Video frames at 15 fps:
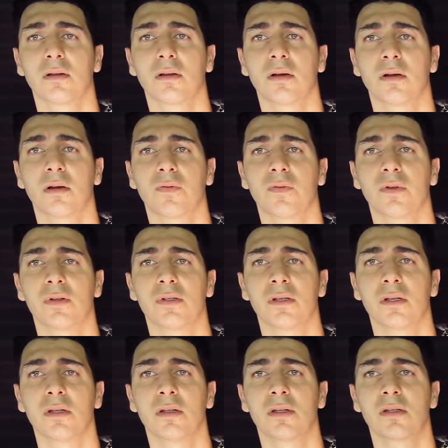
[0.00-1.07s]
I don't know if you're
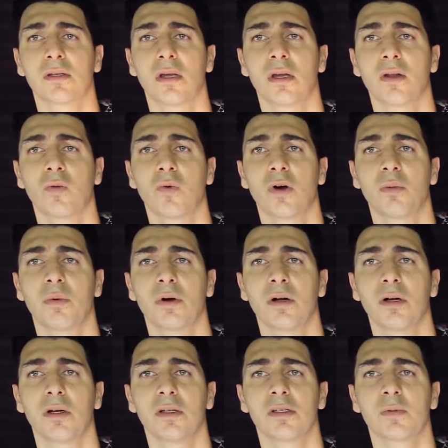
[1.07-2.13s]
seeing this get warmer,
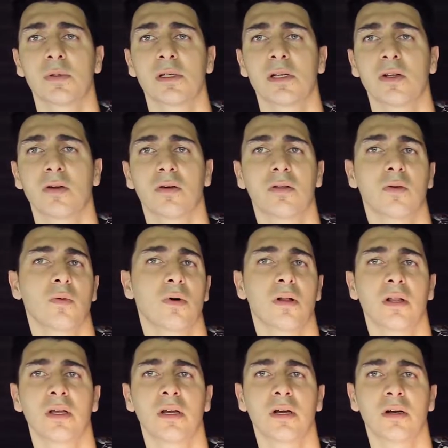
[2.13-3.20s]
especially on the wall
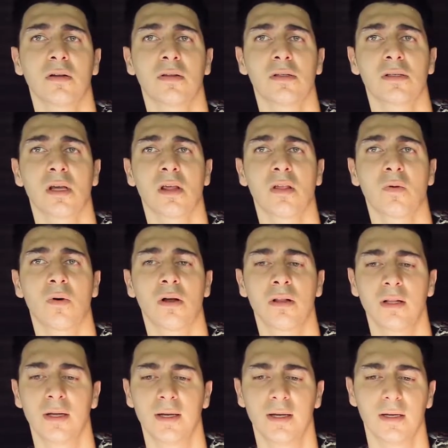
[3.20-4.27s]
here, on the side of the wall.
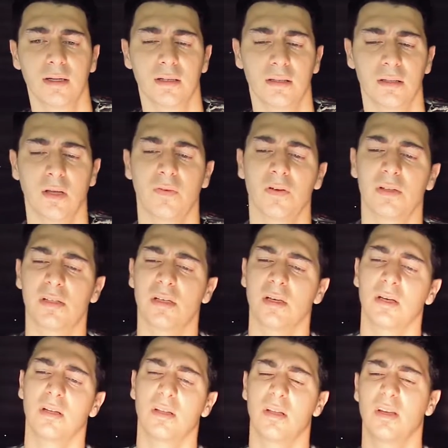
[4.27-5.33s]
Definitely see
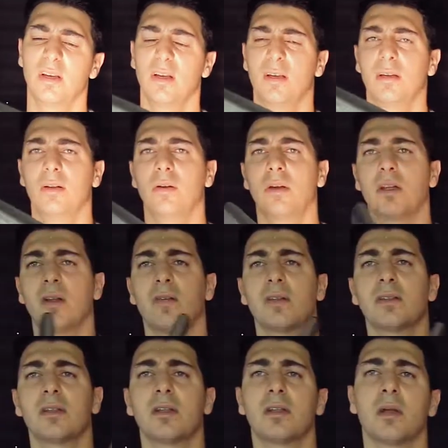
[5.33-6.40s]
it. You can definitely
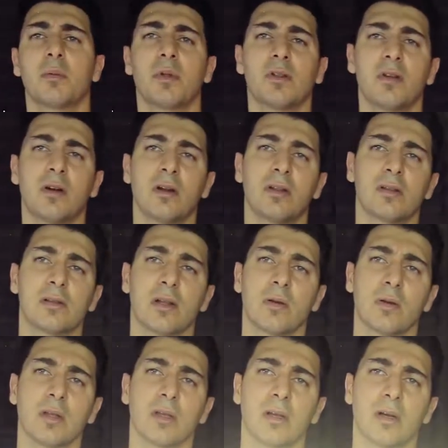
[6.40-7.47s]
see it. I'm going to turn it
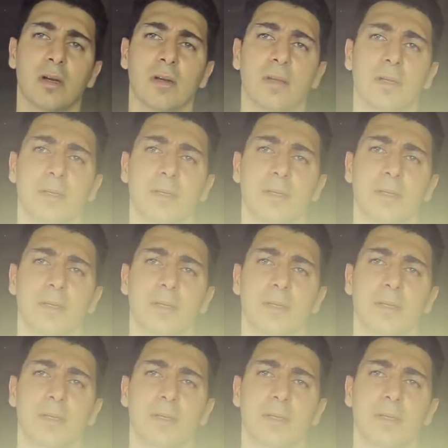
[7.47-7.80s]
slowly here.